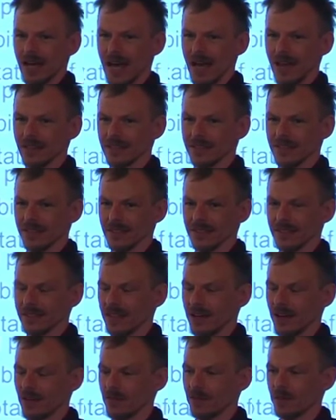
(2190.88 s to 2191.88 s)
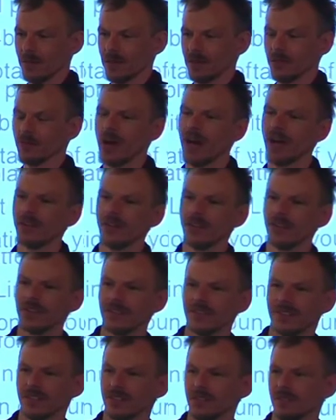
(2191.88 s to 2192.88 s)
as it is now, but run on a
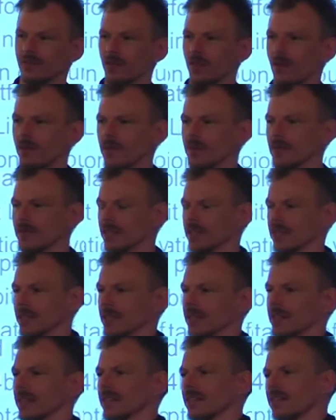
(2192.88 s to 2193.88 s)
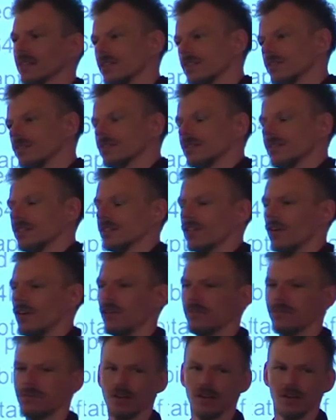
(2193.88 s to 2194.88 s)
64-bit machine, they can use this
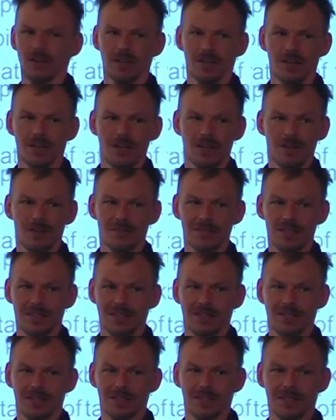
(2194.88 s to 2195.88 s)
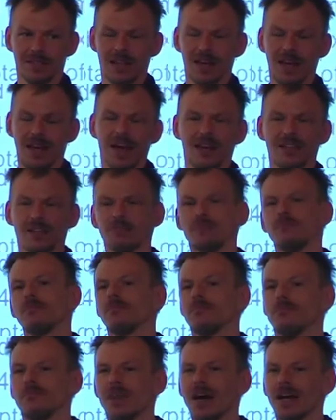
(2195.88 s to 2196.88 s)
halfword machine, and it
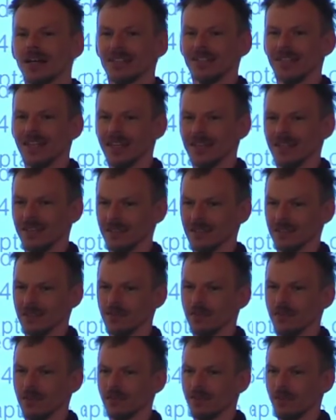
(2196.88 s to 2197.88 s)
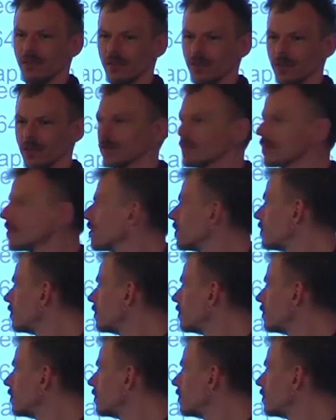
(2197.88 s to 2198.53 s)
might gain you some performance.